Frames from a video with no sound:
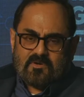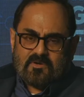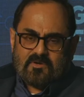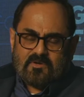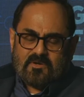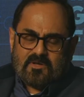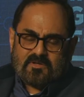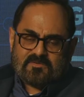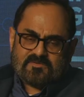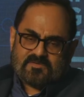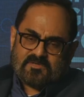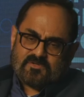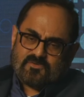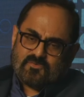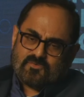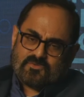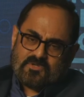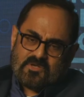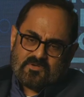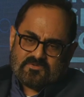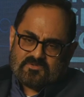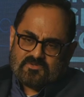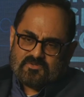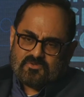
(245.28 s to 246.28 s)
in, let's say,
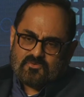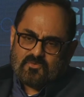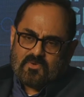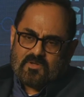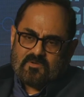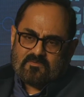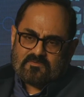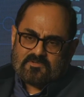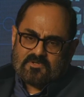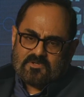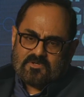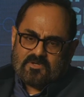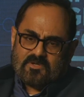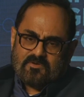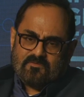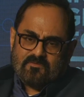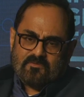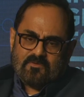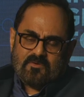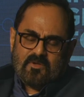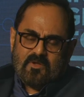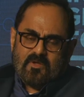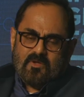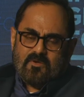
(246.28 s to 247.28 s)
2012,
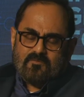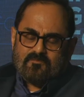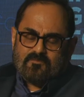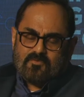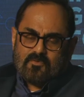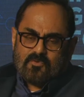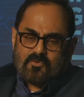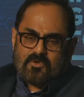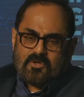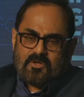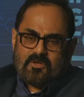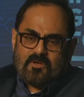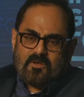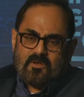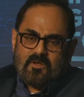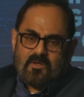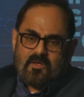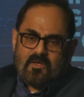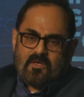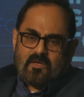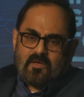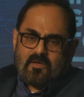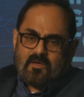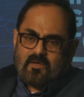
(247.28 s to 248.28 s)
13, 14.
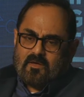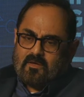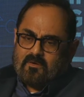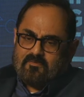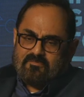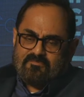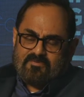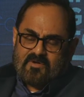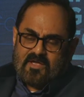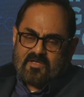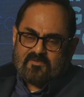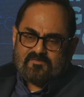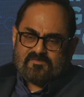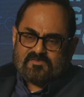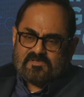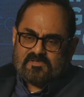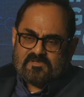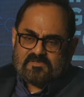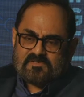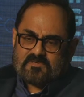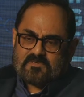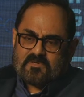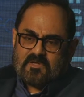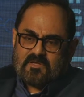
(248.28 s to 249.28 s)
5G
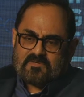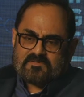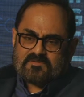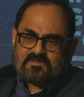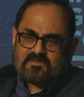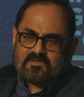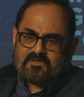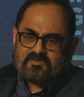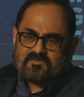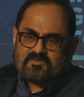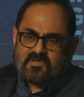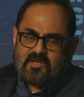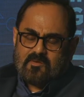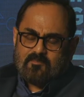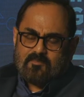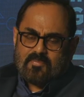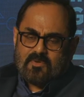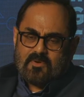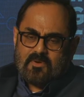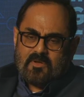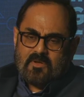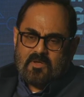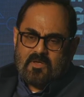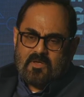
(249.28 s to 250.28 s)
is a classic example.